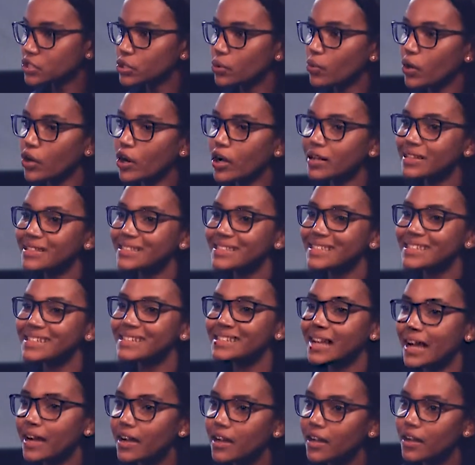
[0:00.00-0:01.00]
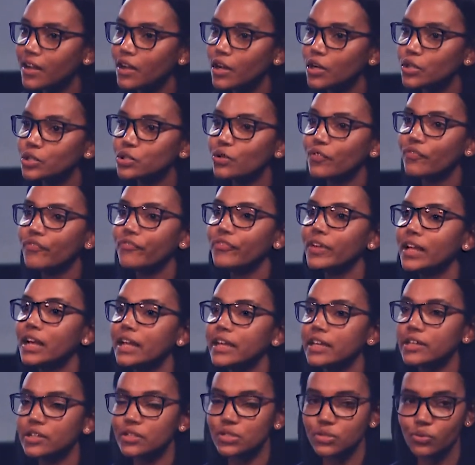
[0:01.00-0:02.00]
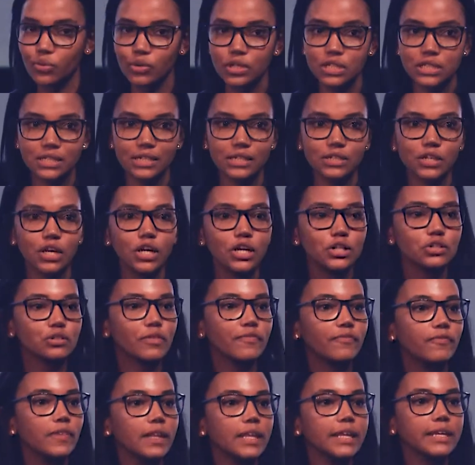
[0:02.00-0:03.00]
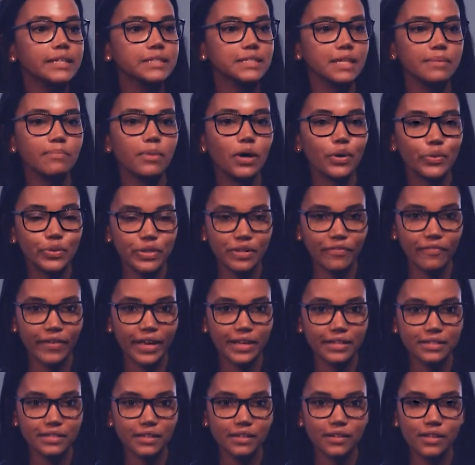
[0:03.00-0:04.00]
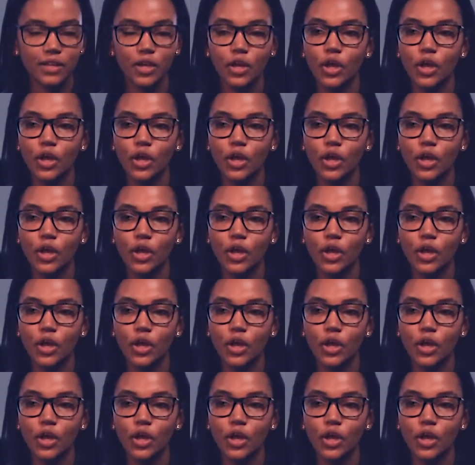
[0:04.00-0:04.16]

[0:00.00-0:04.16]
You are not stuck to feeling exhausted, to feeling demotivated.